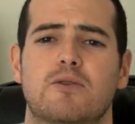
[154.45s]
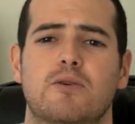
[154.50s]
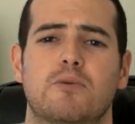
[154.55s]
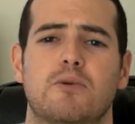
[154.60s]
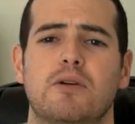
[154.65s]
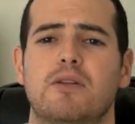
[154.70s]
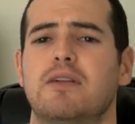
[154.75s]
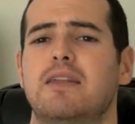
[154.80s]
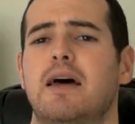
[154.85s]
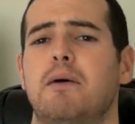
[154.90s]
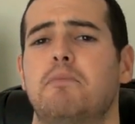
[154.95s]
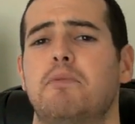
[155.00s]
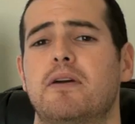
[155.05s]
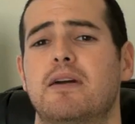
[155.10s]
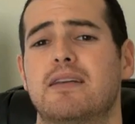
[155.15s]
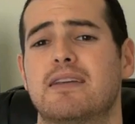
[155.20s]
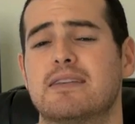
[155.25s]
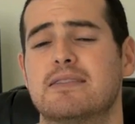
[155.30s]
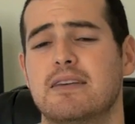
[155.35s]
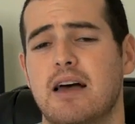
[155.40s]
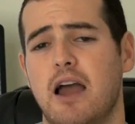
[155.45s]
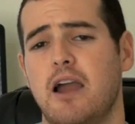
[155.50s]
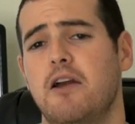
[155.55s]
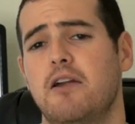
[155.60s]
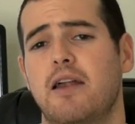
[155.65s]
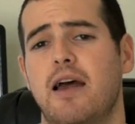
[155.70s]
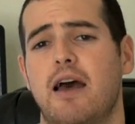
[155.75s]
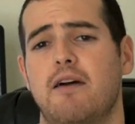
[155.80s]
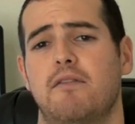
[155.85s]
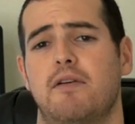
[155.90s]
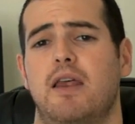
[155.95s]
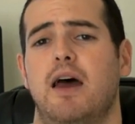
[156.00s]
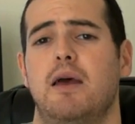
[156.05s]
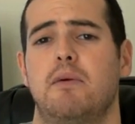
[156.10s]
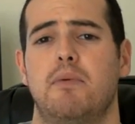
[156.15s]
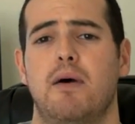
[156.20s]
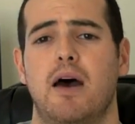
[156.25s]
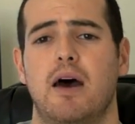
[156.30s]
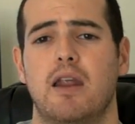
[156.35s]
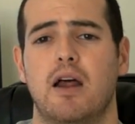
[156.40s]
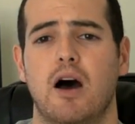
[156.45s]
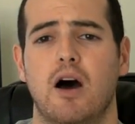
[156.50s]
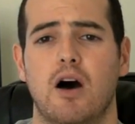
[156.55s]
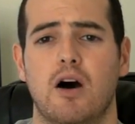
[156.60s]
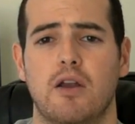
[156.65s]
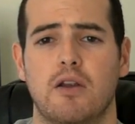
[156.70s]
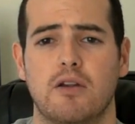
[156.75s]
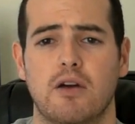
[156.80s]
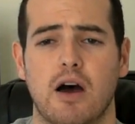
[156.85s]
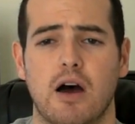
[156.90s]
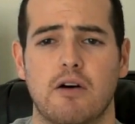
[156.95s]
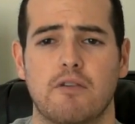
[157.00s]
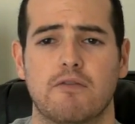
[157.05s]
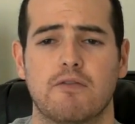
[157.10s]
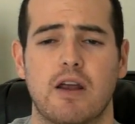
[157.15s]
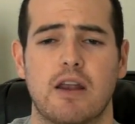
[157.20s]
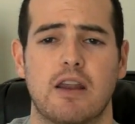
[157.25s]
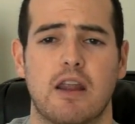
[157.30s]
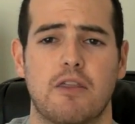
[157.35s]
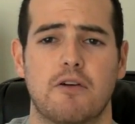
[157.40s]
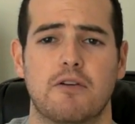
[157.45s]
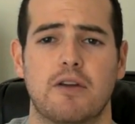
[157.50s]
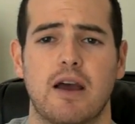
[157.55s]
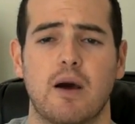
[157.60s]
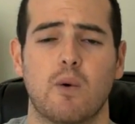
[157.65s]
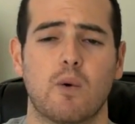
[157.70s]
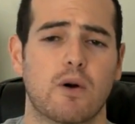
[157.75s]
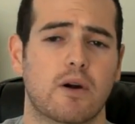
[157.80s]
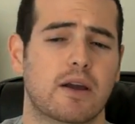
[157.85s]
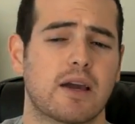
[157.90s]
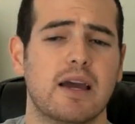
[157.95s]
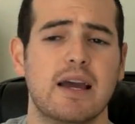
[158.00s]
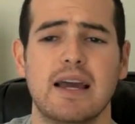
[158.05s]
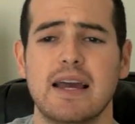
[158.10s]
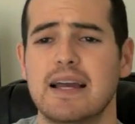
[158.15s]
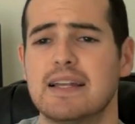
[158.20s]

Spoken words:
or really that big a desire to have an iPad on another network.